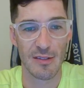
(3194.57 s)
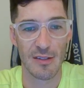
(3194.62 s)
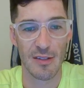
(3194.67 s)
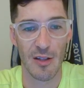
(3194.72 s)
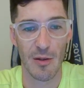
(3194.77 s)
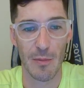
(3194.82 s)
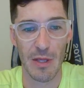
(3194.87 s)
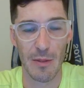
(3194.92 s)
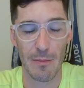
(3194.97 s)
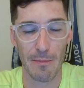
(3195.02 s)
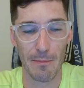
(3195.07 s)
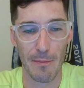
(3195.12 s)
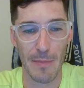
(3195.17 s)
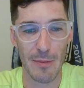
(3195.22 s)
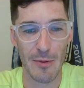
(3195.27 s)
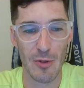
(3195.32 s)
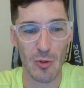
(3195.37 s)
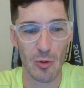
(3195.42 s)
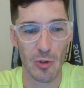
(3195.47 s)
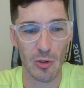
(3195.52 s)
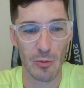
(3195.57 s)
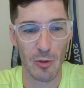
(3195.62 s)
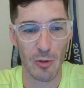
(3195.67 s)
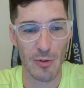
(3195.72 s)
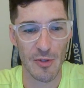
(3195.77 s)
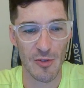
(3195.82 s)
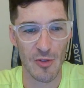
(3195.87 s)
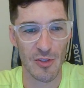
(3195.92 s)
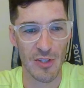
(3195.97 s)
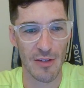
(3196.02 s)
I'll maybe do a little bit of
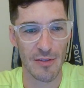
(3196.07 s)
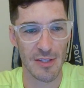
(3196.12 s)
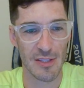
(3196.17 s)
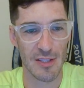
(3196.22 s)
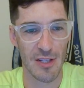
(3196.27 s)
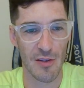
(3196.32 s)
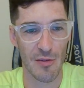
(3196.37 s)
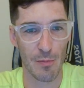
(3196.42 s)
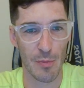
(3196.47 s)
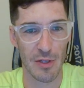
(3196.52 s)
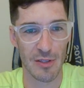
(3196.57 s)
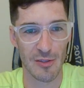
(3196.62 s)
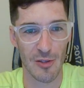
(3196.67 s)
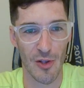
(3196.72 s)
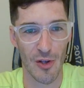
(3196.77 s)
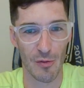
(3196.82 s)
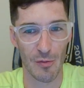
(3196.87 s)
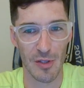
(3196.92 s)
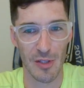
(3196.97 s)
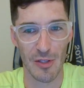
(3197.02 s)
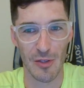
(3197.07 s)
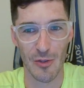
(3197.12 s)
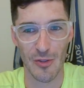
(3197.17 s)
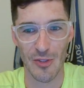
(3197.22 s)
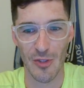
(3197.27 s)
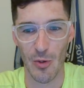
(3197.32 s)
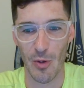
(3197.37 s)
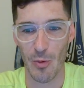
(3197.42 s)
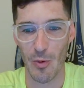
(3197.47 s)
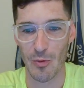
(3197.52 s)
research on this stuff, but it's a long video,
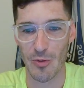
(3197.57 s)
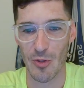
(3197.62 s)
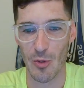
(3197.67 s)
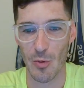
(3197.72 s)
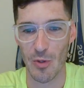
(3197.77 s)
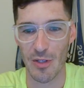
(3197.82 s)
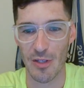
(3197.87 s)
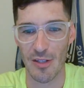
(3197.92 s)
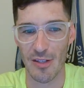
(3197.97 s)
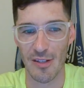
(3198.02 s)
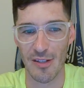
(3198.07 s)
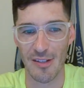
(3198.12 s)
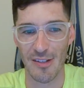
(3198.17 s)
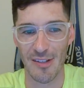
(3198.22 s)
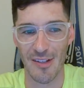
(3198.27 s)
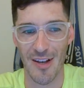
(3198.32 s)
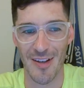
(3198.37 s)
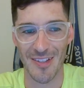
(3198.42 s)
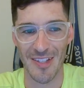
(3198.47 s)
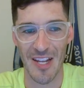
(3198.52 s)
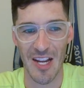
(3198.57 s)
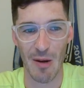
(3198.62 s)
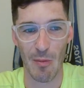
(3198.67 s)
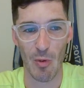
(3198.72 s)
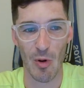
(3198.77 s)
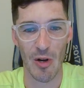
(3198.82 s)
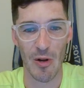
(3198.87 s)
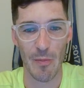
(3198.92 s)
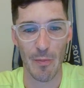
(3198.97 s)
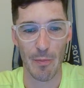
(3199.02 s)
so I won't do it on
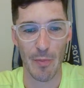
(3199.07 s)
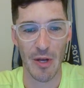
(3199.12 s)
camera.